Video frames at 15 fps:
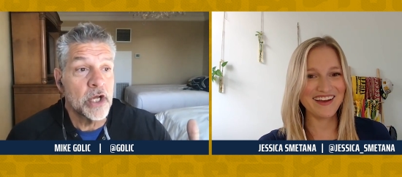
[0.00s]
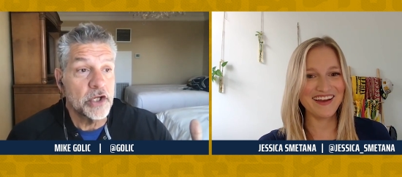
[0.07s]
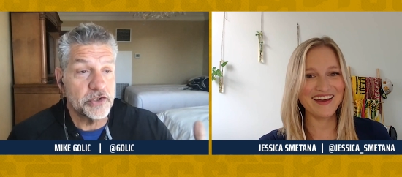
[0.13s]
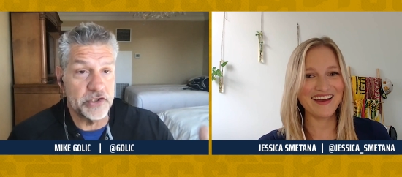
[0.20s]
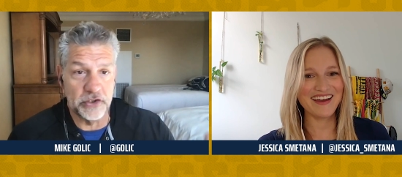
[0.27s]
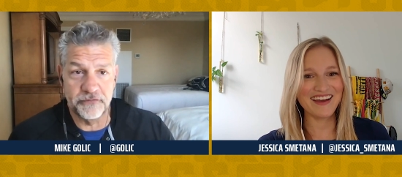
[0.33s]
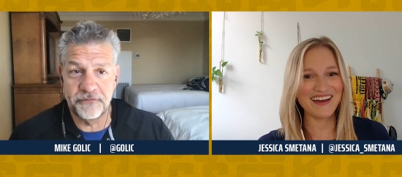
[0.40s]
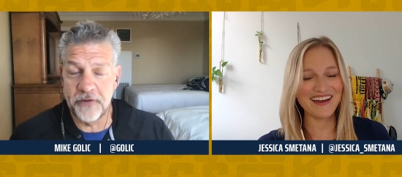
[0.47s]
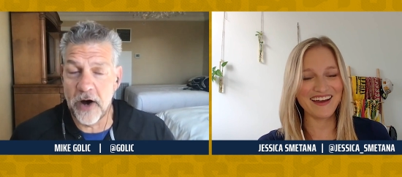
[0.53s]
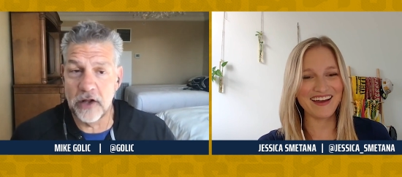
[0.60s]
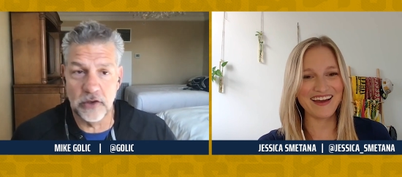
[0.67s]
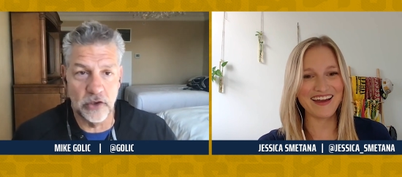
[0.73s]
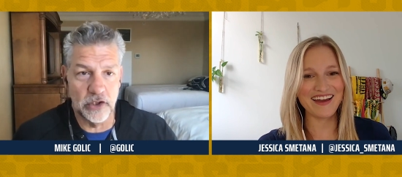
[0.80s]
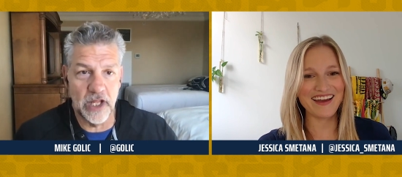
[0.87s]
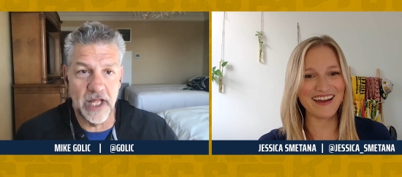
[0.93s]
Speaker 1: do you follow
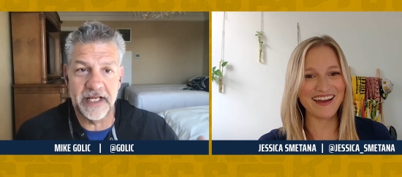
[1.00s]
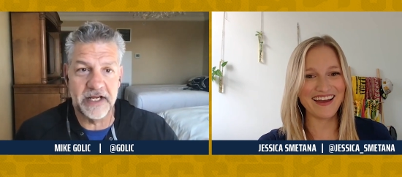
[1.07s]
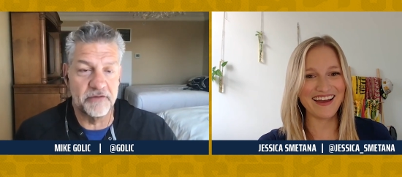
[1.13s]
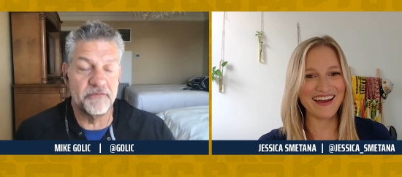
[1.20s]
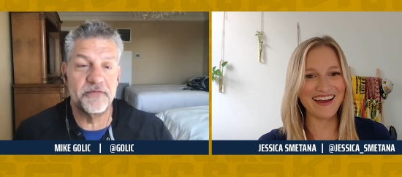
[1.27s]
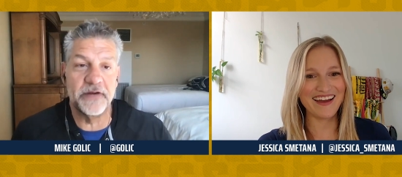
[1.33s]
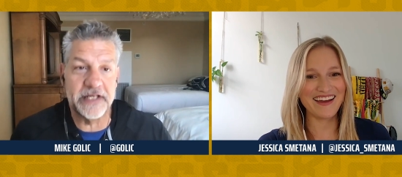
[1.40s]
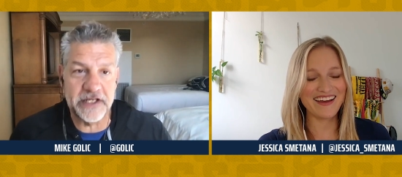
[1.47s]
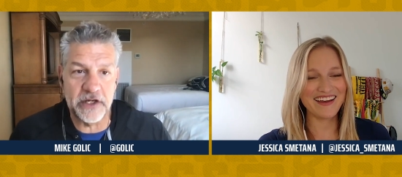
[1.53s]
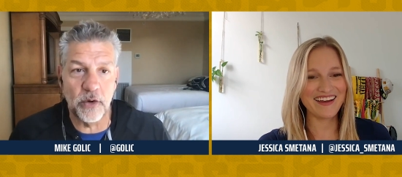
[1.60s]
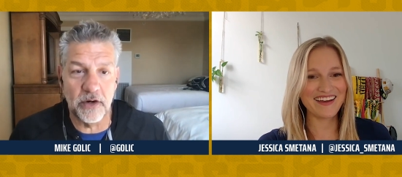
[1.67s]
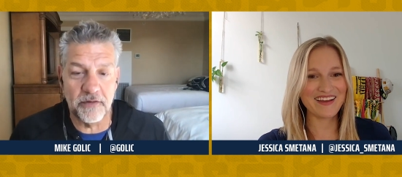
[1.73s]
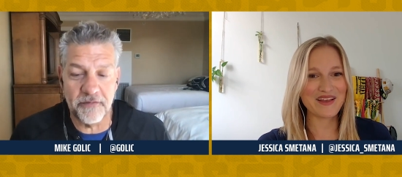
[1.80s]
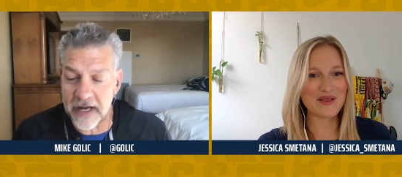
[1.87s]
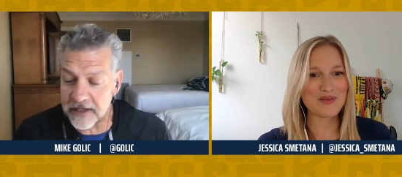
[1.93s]
follow like a video
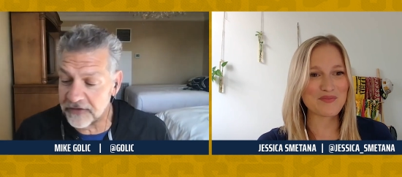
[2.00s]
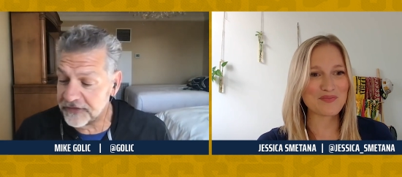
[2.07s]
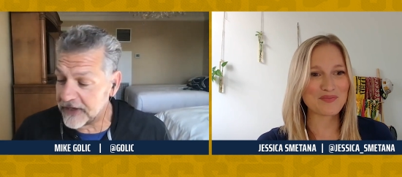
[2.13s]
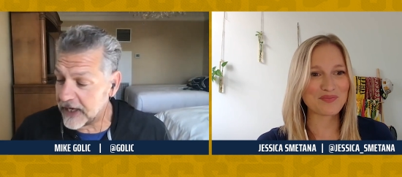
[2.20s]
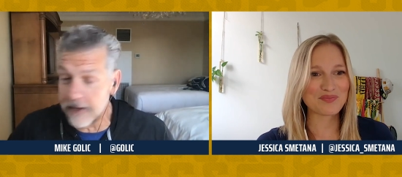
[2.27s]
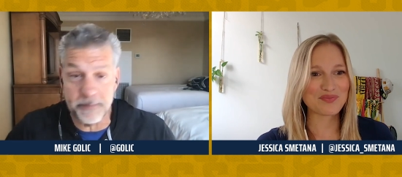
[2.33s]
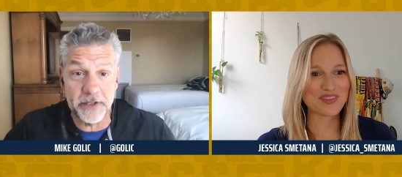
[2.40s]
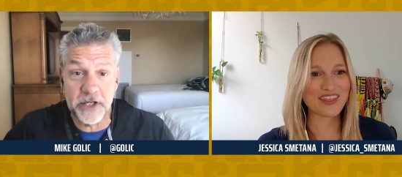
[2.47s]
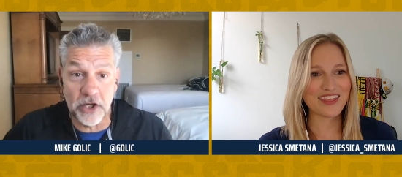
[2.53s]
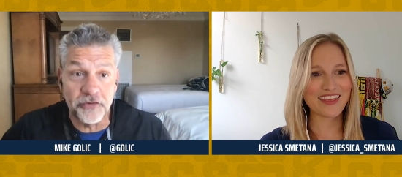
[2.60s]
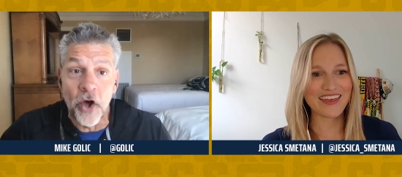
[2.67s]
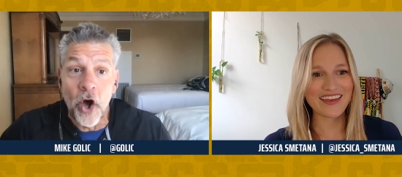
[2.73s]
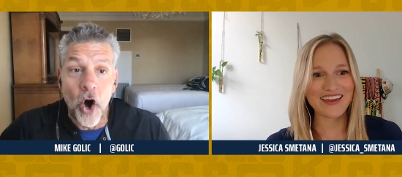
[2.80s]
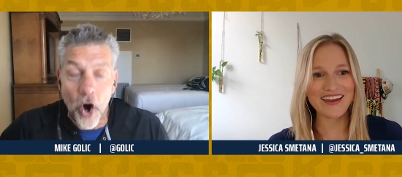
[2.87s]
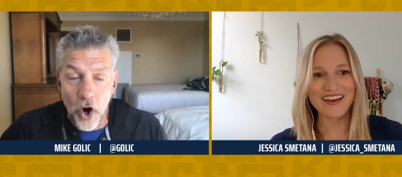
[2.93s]
of how to set it because
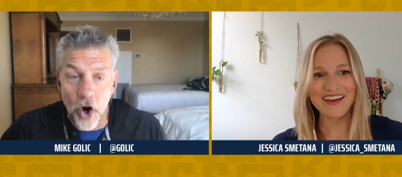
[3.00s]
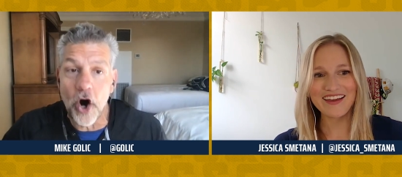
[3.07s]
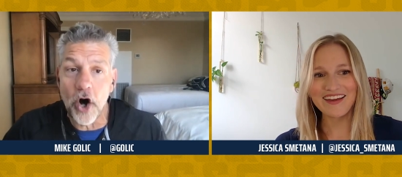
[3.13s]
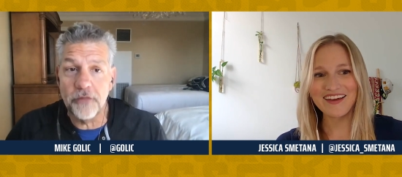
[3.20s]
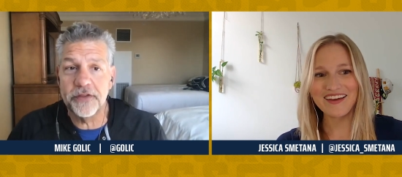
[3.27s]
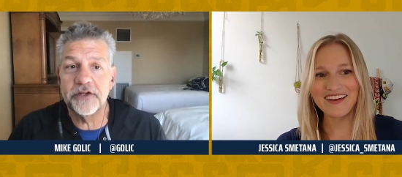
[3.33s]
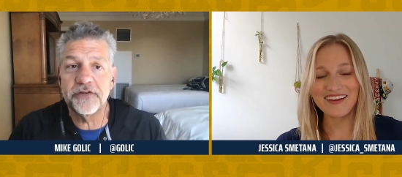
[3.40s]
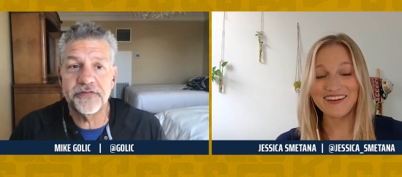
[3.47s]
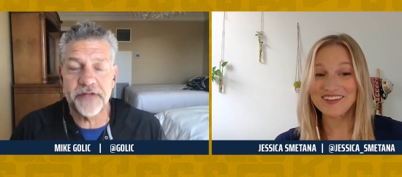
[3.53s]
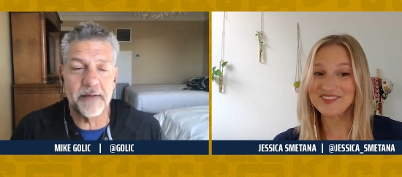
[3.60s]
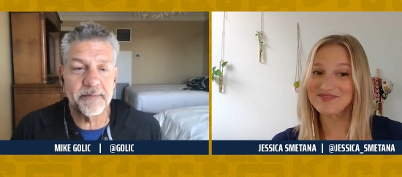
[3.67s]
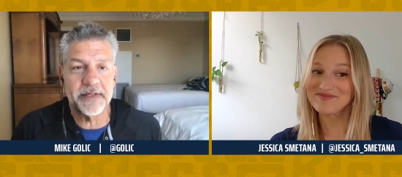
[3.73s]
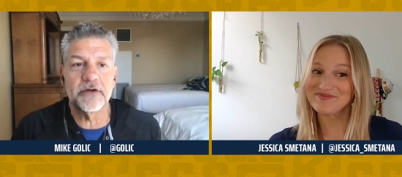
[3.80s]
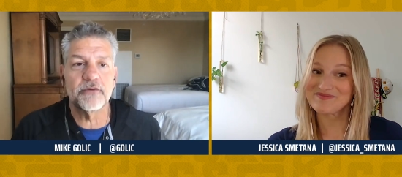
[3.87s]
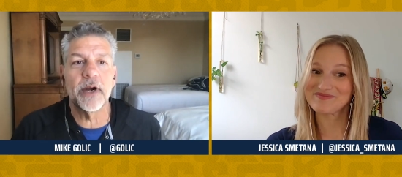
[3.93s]
all this I'm
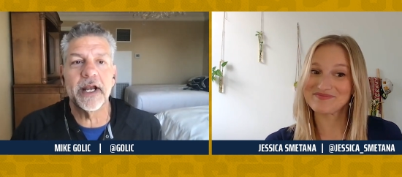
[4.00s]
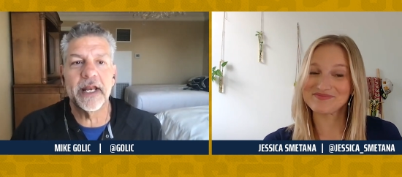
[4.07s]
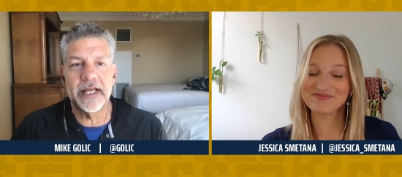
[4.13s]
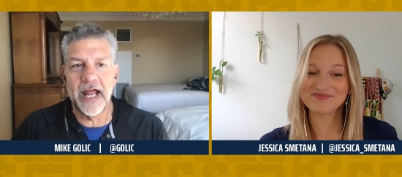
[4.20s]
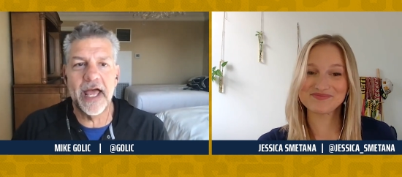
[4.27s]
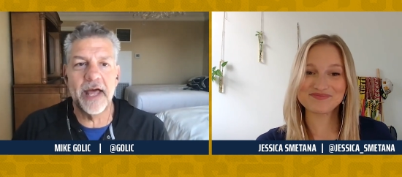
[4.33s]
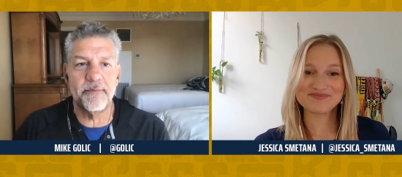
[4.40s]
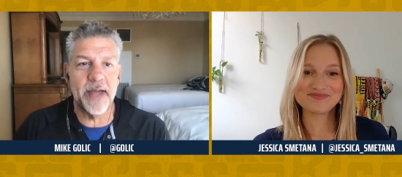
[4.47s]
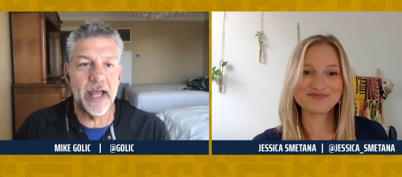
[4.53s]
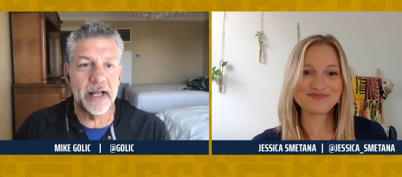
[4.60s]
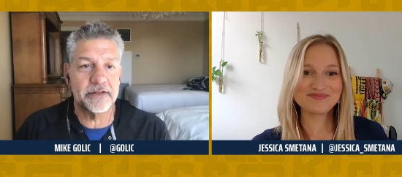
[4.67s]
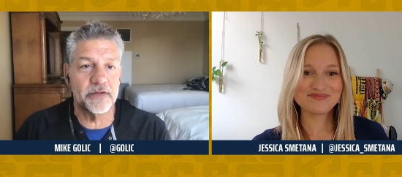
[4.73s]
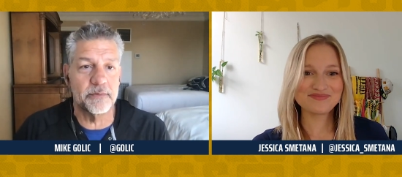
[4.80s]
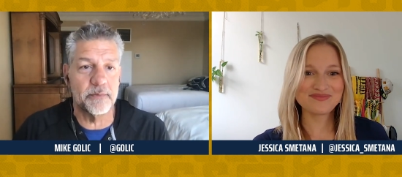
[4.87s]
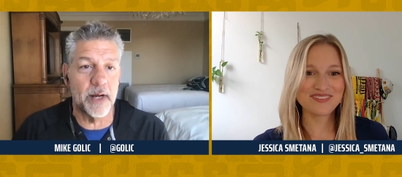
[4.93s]
getting ready to head back
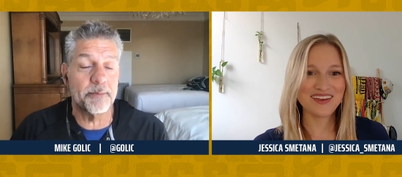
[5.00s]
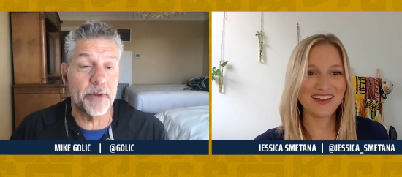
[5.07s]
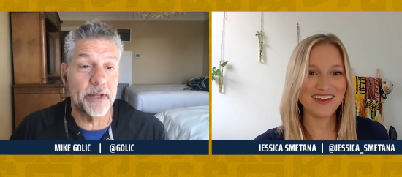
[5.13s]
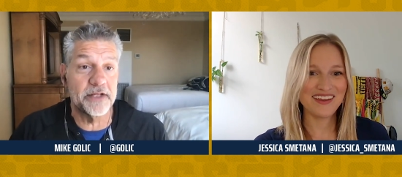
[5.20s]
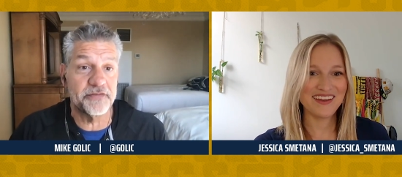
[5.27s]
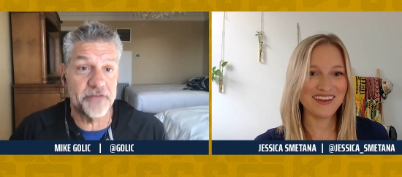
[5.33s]
to my place